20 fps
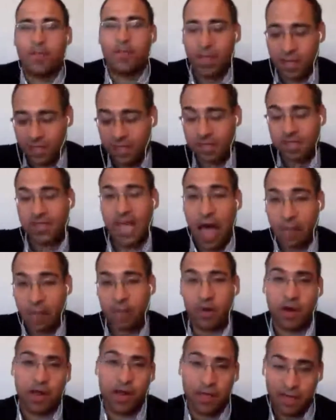This is
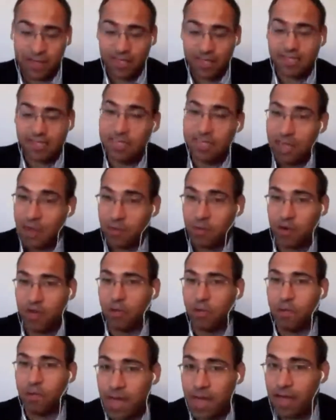happening, and this is
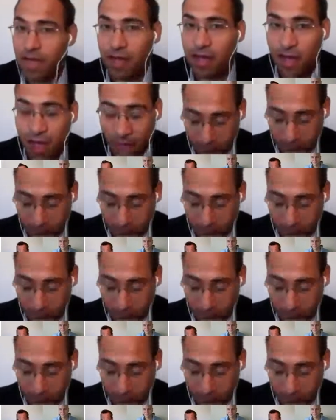happening big.